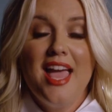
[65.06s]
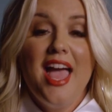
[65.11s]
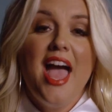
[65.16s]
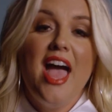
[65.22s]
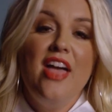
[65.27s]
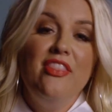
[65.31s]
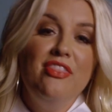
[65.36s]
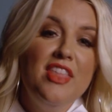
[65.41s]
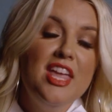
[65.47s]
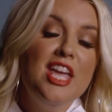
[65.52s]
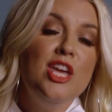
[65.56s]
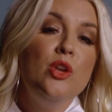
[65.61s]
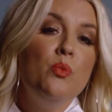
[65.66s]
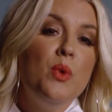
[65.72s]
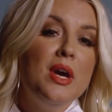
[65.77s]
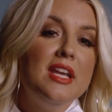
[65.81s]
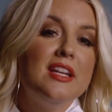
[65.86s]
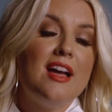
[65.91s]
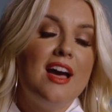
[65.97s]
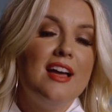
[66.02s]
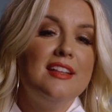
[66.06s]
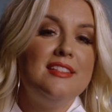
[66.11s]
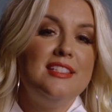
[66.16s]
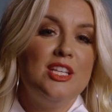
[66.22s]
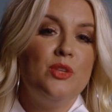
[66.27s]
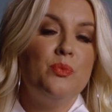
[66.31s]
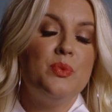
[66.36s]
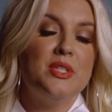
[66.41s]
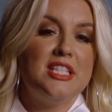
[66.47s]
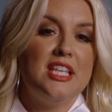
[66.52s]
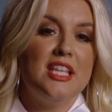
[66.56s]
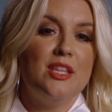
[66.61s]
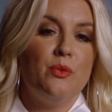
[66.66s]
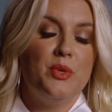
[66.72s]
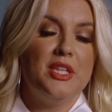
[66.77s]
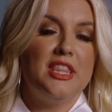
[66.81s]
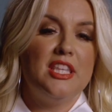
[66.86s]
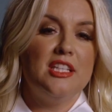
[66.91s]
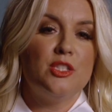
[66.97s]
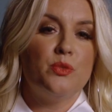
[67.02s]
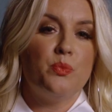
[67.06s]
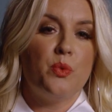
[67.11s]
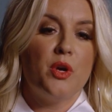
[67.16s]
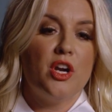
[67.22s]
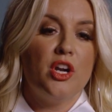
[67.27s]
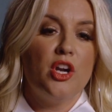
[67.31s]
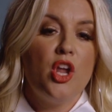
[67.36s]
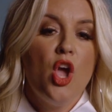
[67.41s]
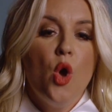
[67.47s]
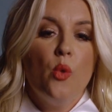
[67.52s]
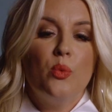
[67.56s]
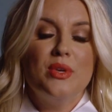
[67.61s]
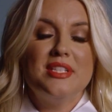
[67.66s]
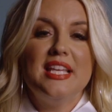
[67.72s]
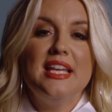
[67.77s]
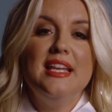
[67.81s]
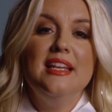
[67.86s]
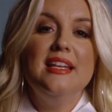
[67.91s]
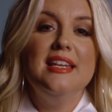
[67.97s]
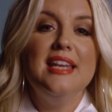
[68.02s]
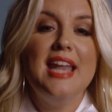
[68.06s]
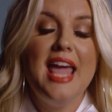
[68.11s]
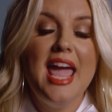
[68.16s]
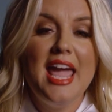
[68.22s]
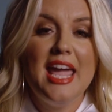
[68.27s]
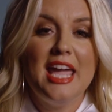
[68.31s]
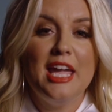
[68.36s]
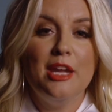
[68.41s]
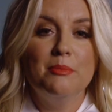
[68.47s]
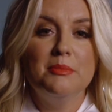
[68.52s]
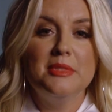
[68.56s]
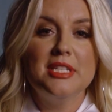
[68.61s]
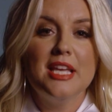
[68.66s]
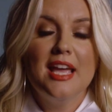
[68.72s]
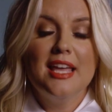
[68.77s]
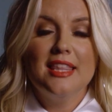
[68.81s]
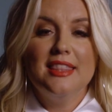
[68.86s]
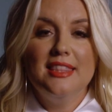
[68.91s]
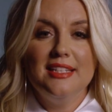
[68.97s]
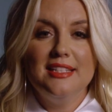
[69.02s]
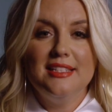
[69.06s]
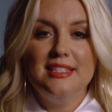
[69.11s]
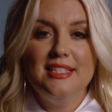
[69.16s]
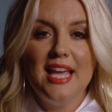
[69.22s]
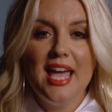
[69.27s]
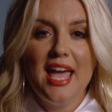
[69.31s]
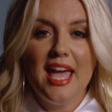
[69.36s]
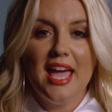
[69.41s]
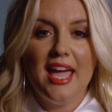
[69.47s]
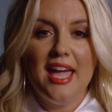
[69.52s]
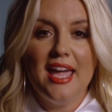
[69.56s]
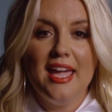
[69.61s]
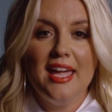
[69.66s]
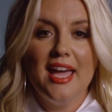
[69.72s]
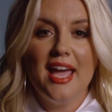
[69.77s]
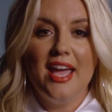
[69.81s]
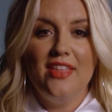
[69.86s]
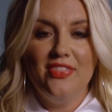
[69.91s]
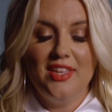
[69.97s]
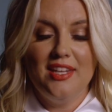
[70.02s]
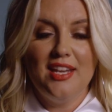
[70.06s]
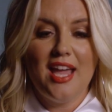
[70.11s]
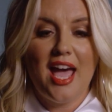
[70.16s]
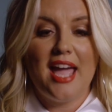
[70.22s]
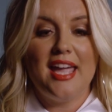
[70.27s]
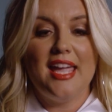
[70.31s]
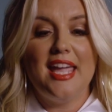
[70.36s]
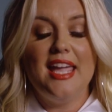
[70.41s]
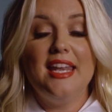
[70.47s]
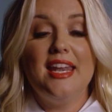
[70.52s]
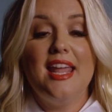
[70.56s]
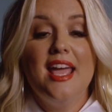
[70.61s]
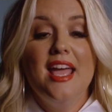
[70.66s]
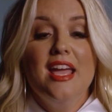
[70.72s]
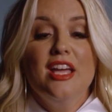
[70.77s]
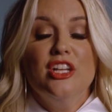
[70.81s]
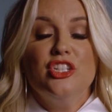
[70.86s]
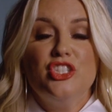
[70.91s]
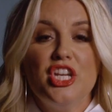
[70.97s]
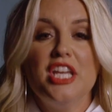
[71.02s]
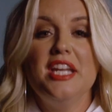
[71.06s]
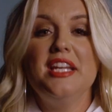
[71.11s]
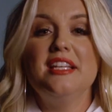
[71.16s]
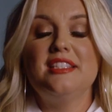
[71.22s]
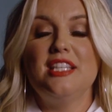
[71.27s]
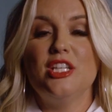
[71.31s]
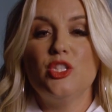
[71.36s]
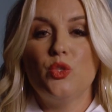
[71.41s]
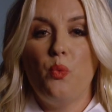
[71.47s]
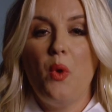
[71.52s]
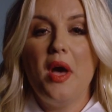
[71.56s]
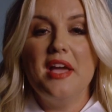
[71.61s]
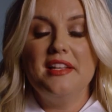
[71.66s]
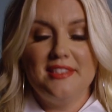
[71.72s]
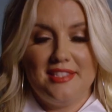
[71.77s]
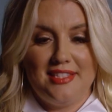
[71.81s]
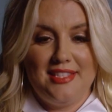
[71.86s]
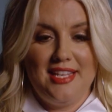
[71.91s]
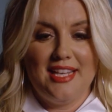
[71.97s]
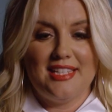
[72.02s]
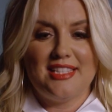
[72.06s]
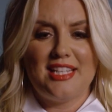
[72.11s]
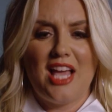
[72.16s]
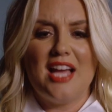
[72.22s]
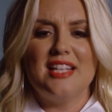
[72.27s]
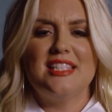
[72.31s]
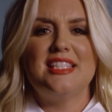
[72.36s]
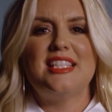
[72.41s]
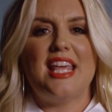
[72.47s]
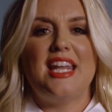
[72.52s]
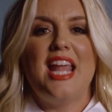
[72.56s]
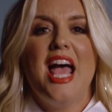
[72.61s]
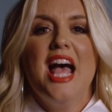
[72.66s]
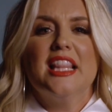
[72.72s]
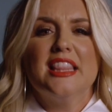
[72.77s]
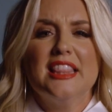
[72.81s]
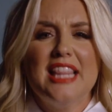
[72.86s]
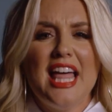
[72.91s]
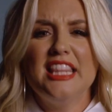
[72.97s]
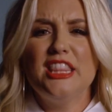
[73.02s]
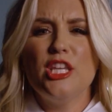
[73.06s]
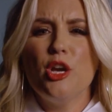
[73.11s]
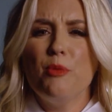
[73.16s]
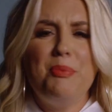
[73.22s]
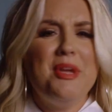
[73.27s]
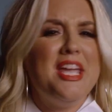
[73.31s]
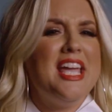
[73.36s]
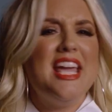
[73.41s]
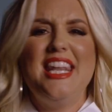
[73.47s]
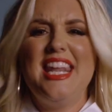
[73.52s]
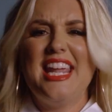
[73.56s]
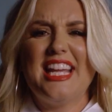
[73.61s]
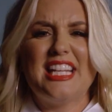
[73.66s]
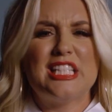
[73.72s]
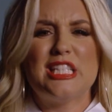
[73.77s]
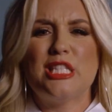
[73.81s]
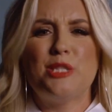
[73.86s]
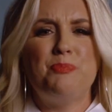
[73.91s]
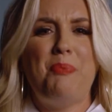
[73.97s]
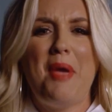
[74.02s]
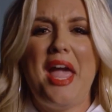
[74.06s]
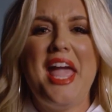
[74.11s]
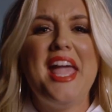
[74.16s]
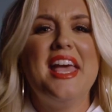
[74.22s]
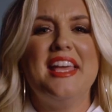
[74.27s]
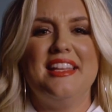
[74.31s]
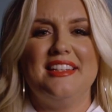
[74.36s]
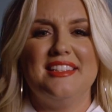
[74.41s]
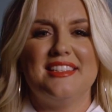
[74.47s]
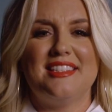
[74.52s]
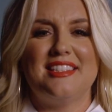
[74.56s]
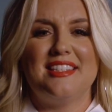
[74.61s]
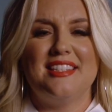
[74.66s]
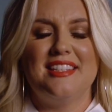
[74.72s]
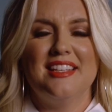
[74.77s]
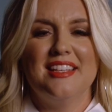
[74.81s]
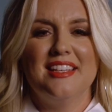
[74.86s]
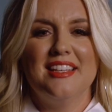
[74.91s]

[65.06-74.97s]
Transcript: And then what God did with His Word was He named the day and the night. In Genesis 1:6, God said, "Let there be an expanse."